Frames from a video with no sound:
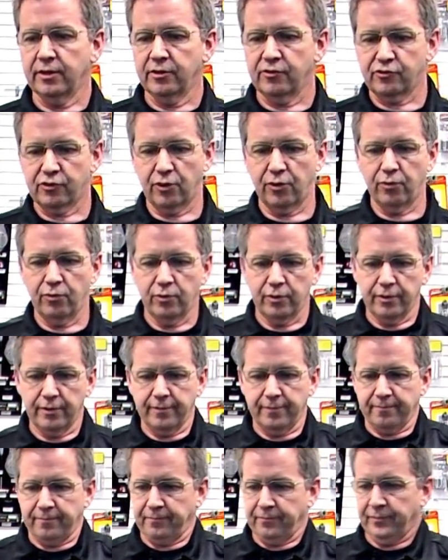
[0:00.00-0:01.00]
So
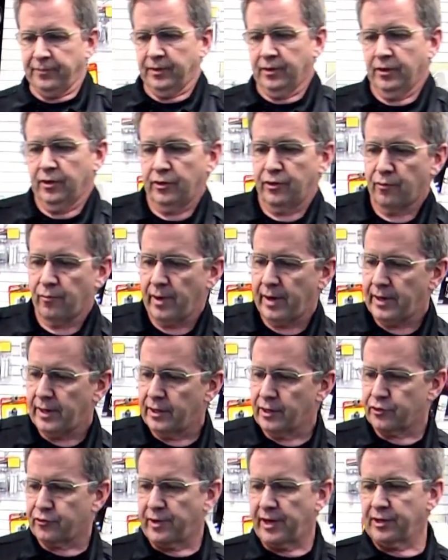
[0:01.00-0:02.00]
you're ready
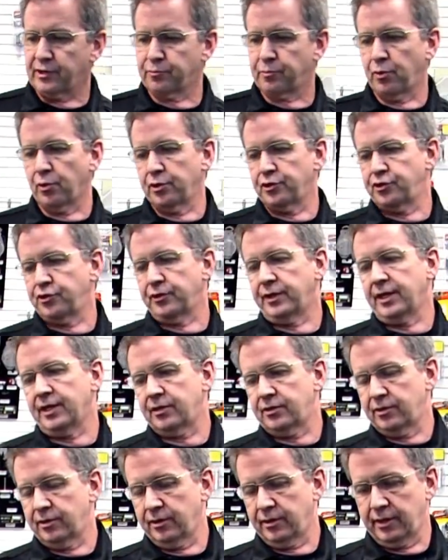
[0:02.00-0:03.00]
to transport, you
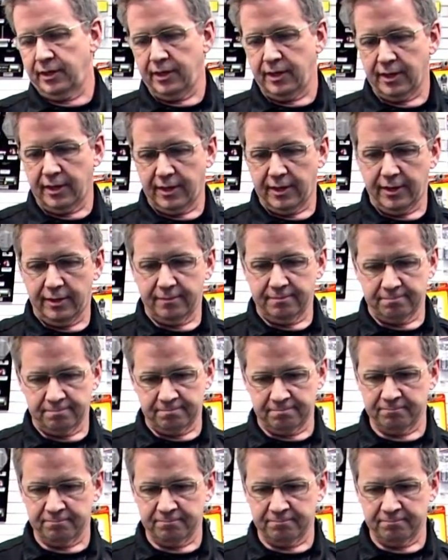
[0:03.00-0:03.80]
get to the